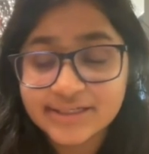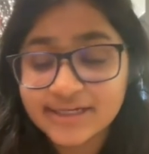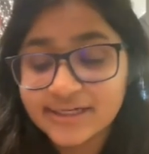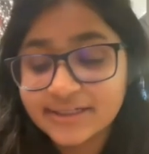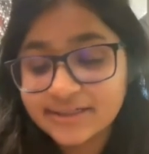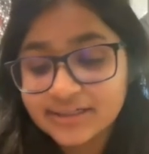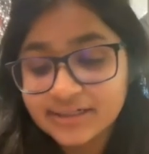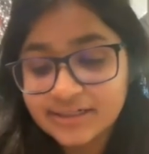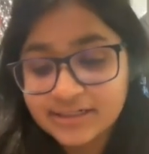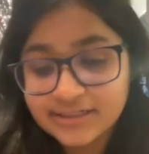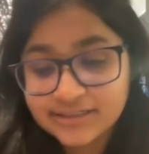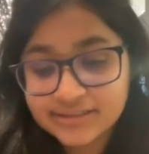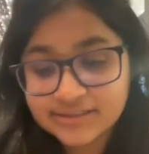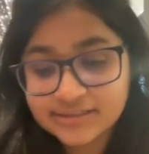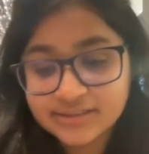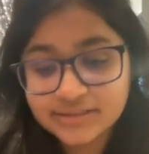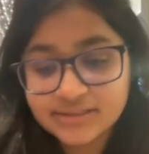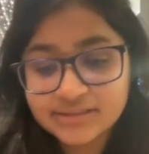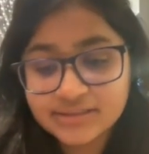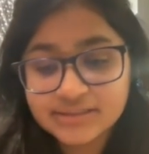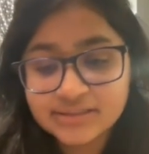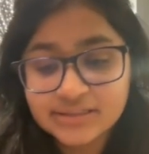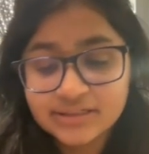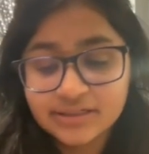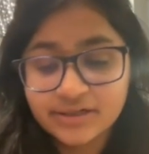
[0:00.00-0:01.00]
and the
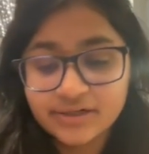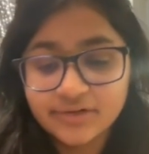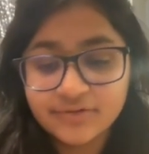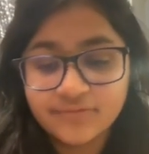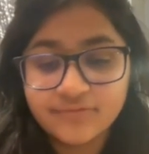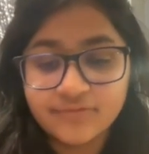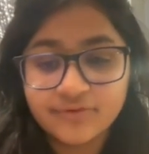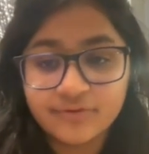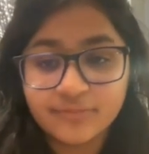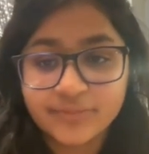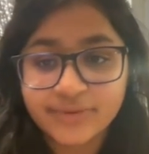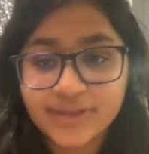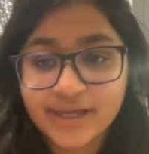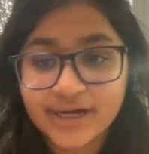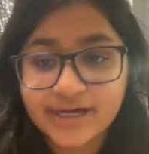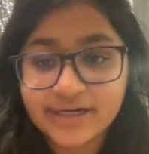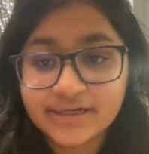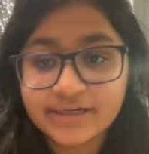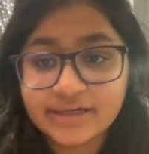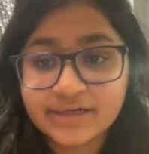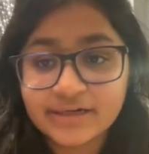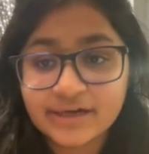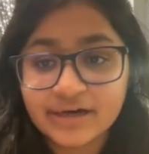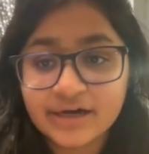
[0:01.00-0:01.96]
lessons learned from that